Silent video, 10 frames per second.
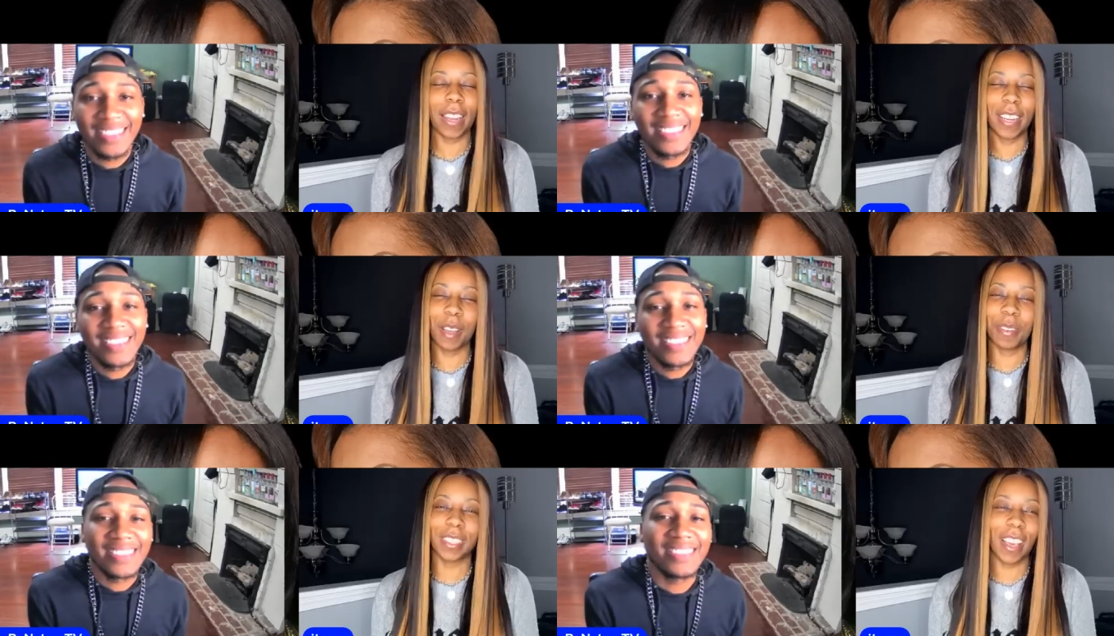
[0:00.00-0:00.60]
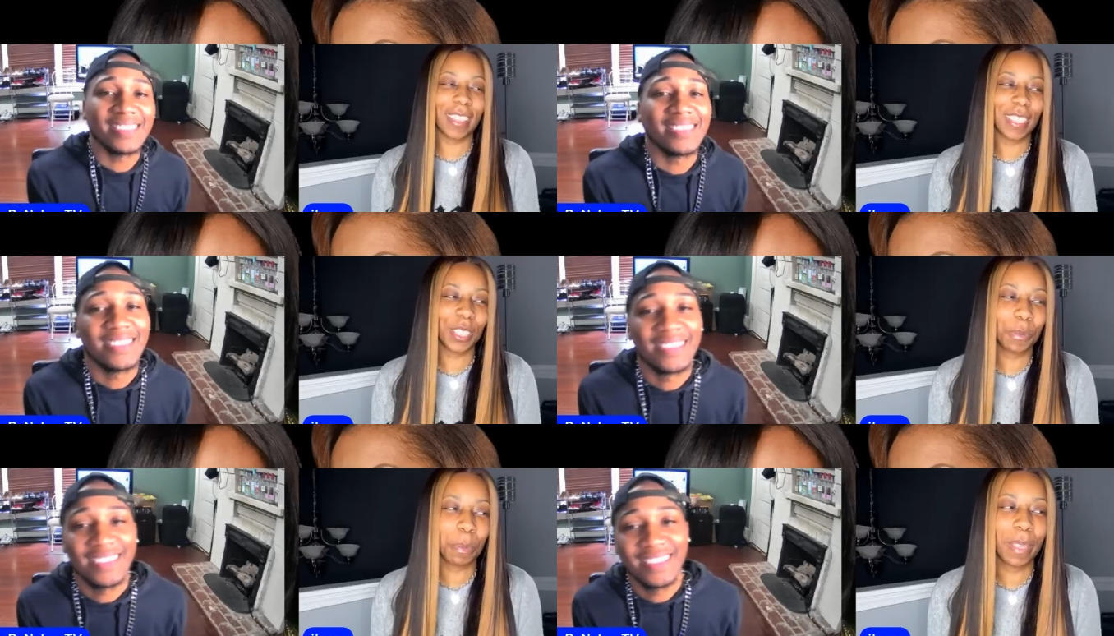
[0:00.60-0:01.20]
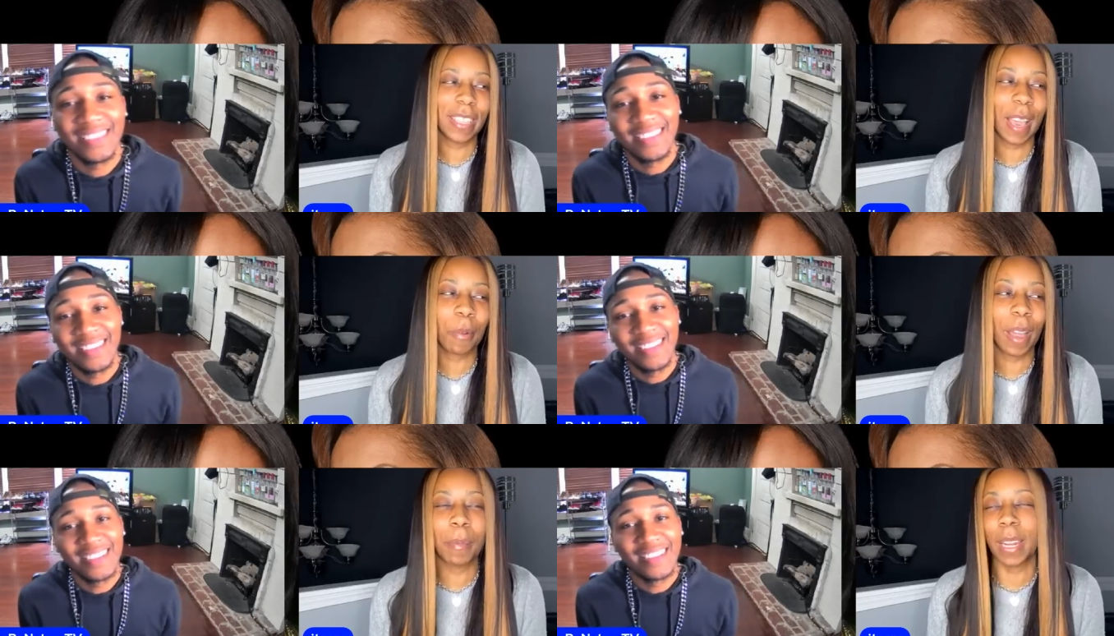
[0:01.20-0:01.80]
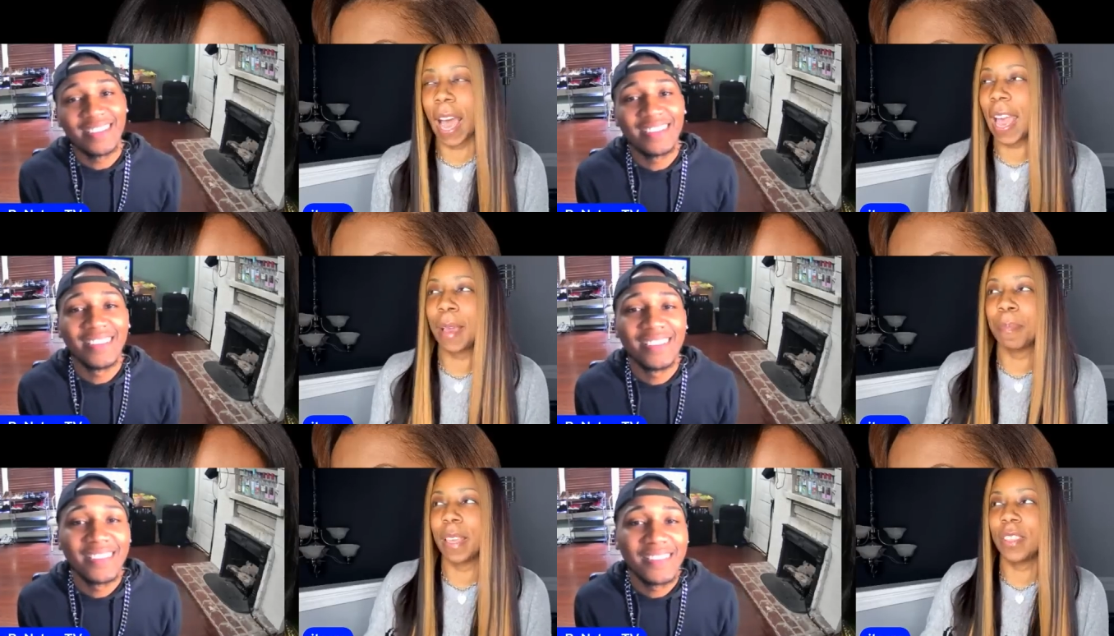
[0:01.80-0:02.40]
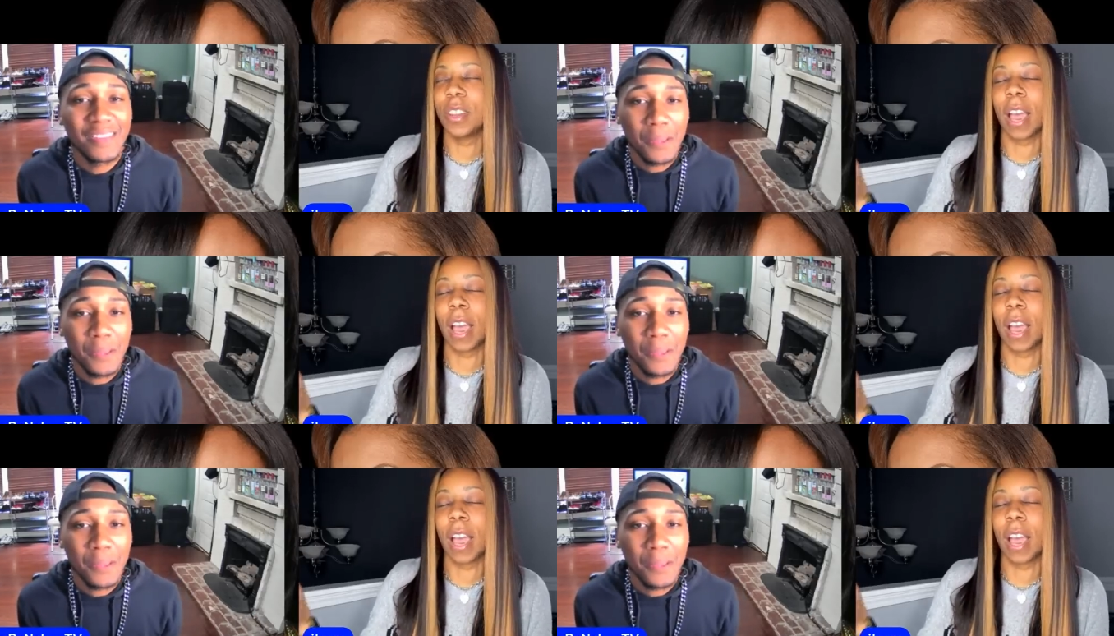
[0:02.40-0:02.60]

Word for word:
Speaker 1: never thought that you would be that way. But I have been, you know,